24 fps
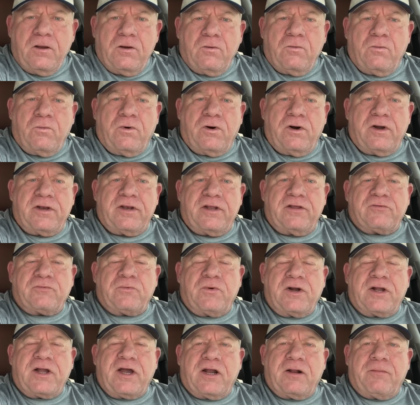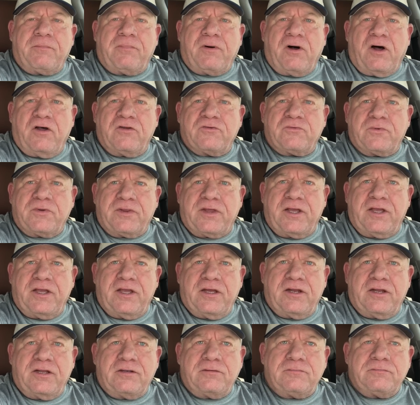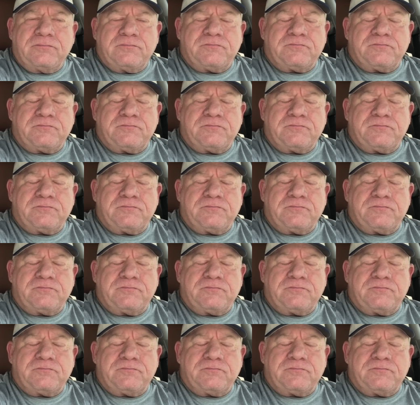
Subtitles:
One is, what kind of balls were they hitting?